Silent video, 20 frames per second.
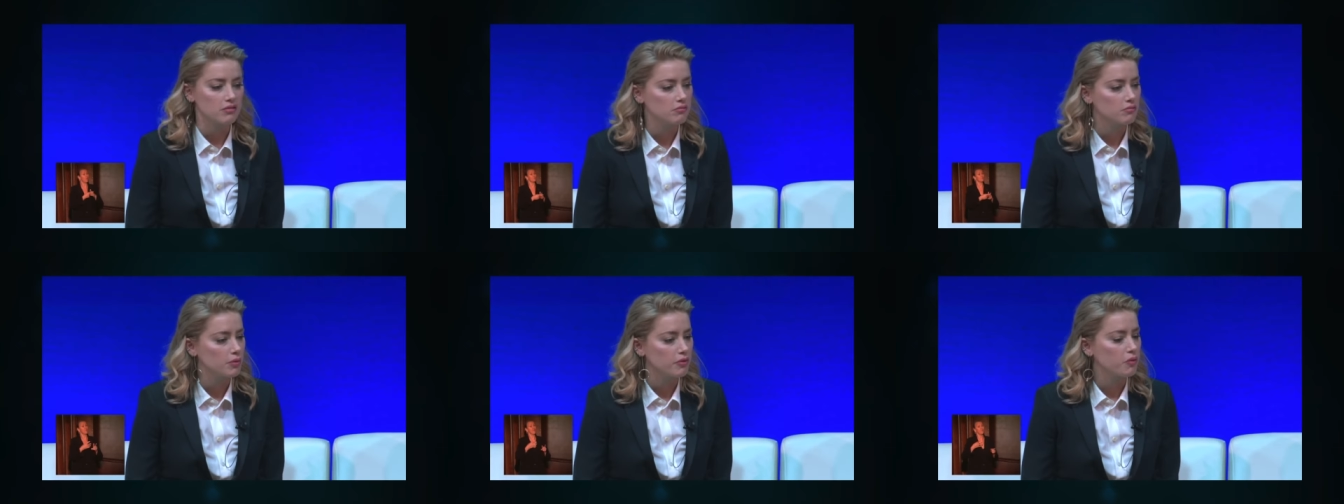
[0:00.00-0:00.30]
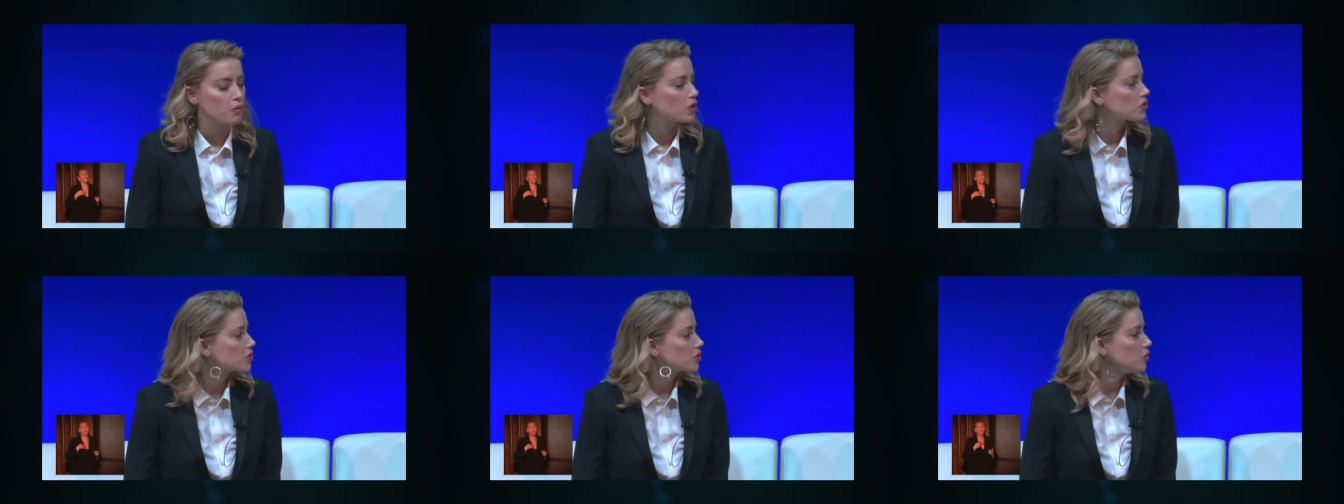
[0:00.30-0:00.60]

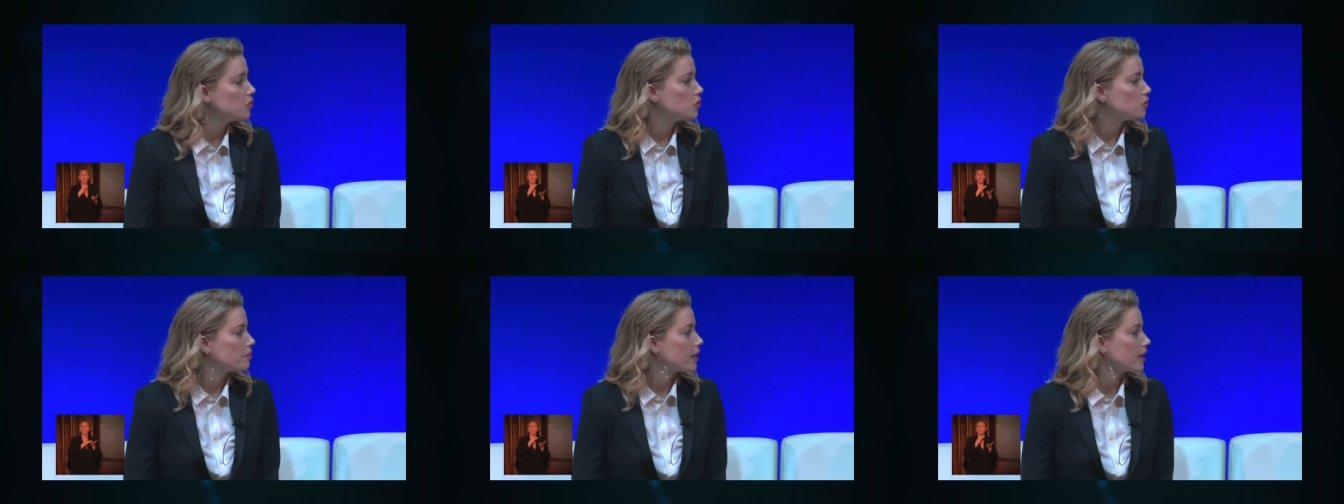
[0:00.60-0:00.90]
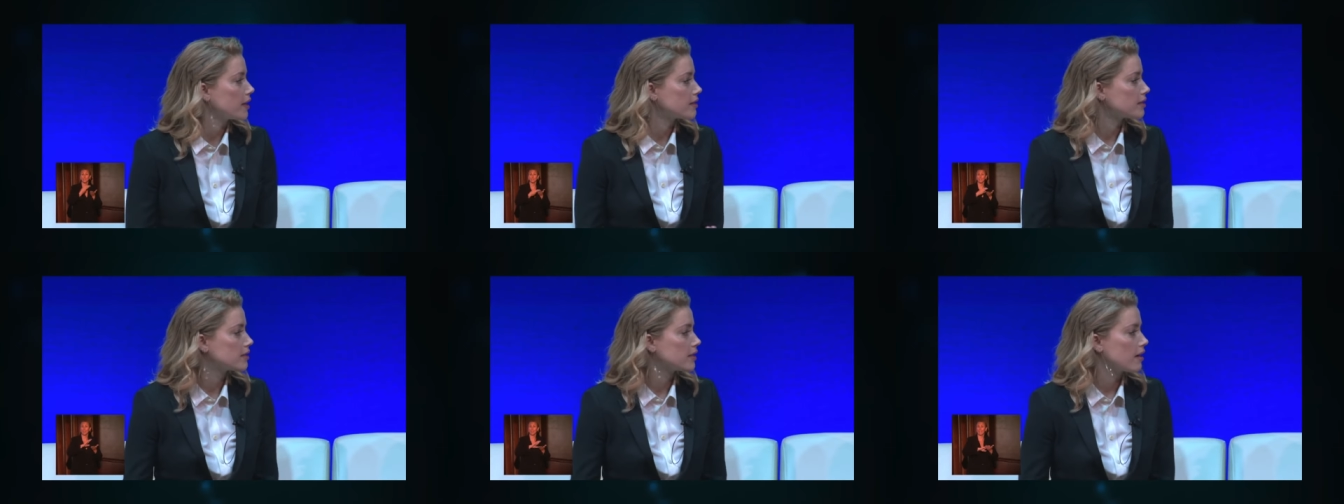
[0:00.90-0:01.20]
before school
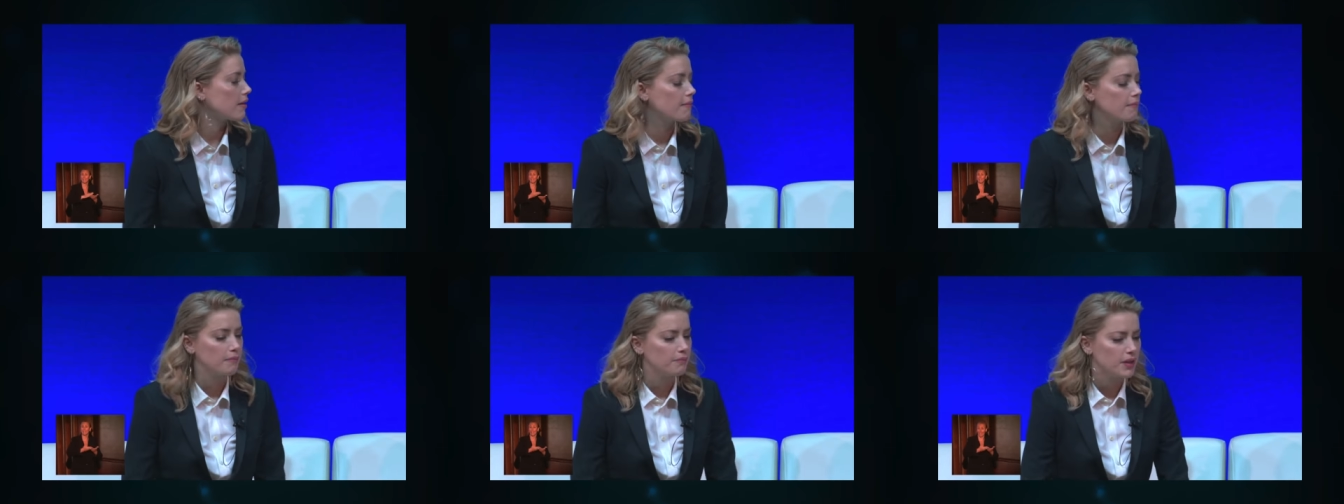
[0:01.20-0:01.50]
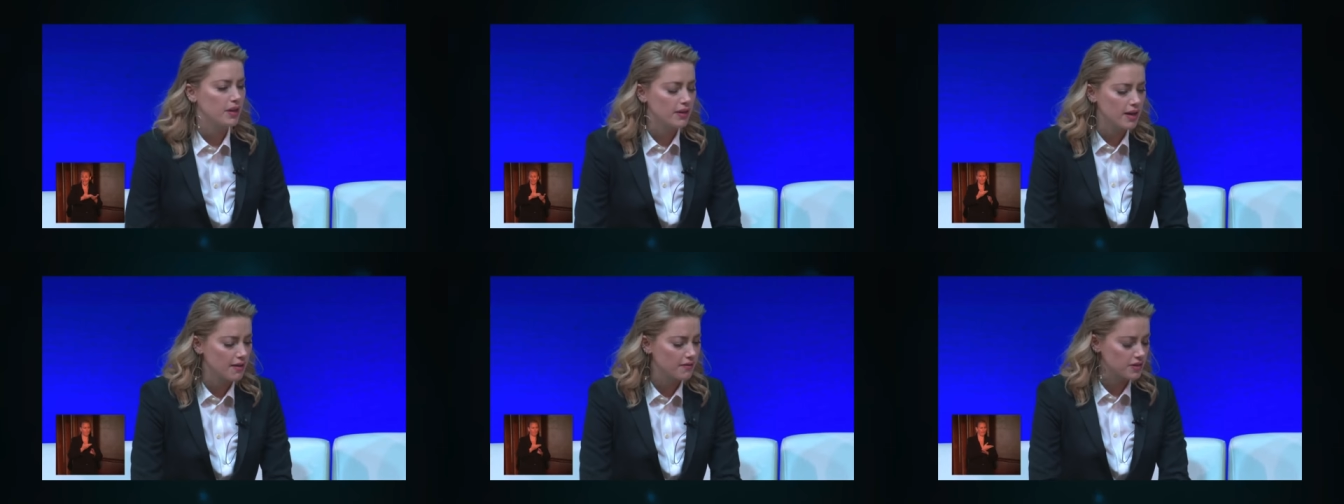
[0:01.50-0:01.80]
because I
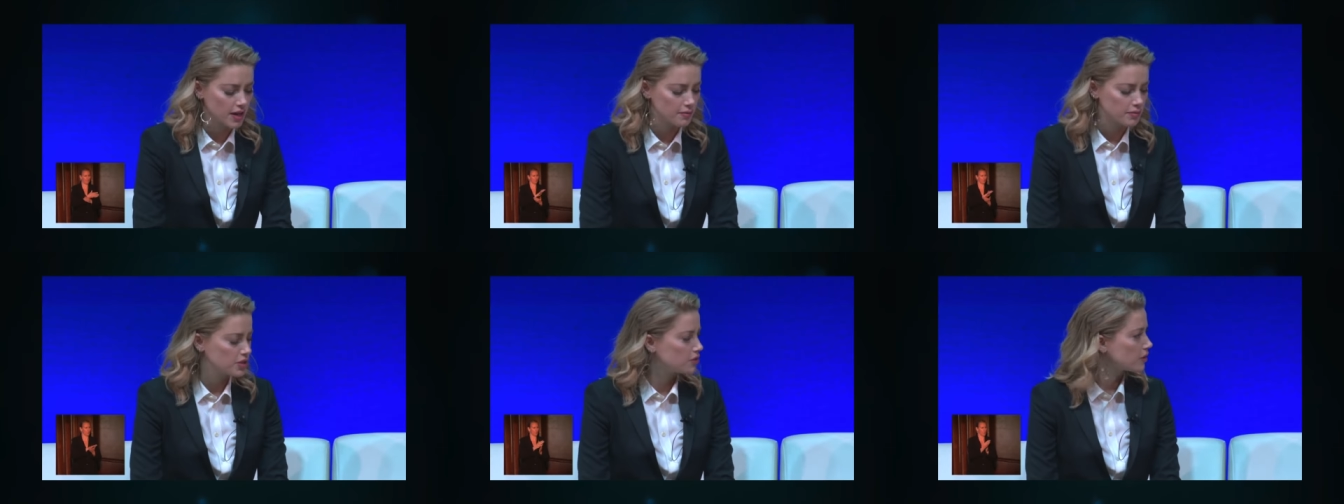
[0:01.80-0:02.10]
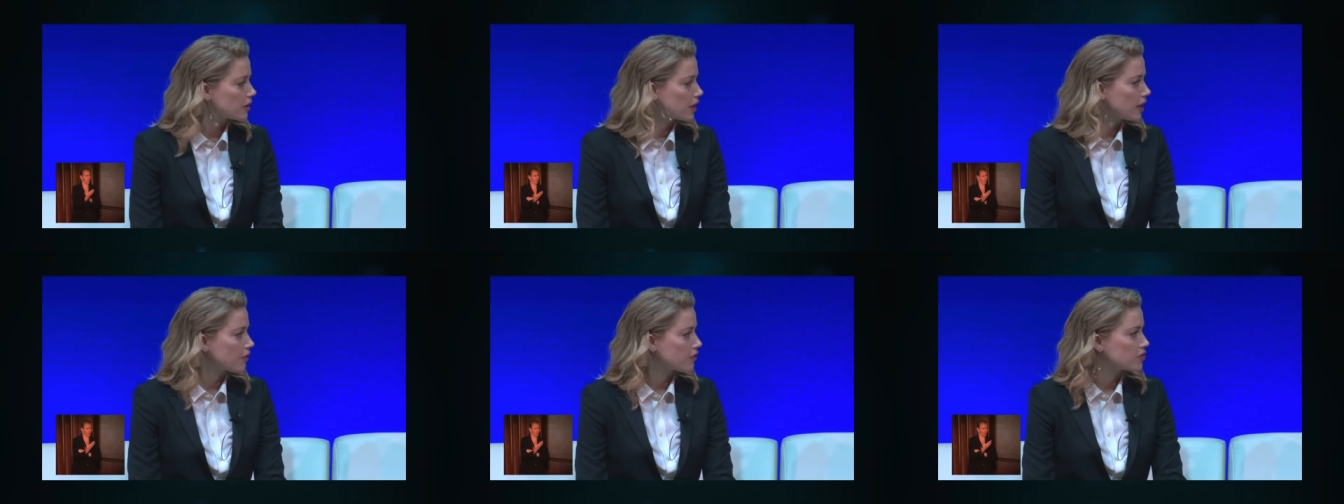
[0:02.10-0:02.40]
didn't have time to do it
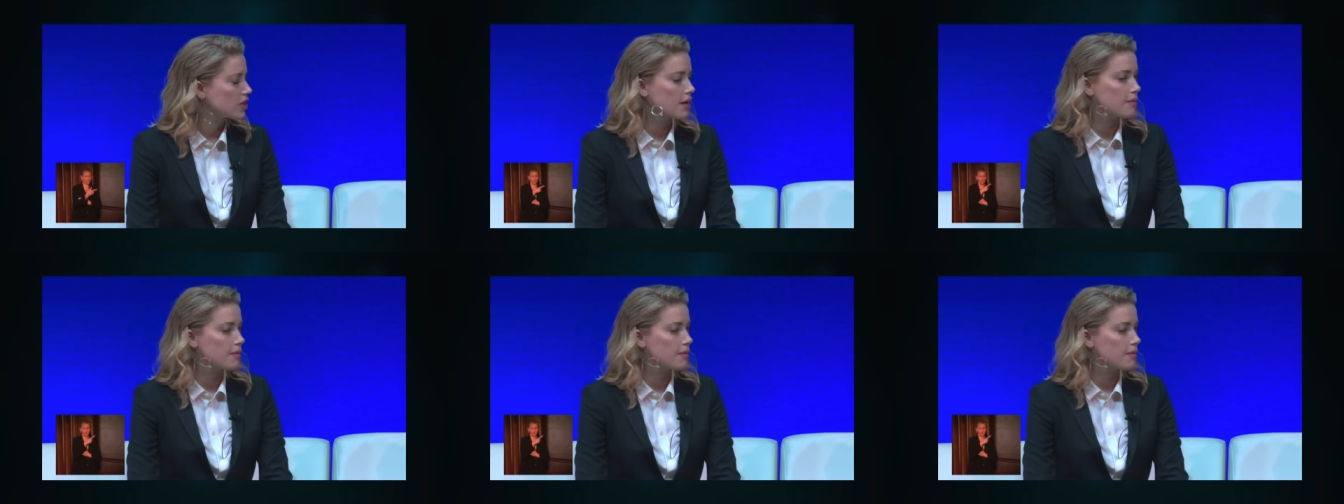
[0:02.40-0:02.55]
any other time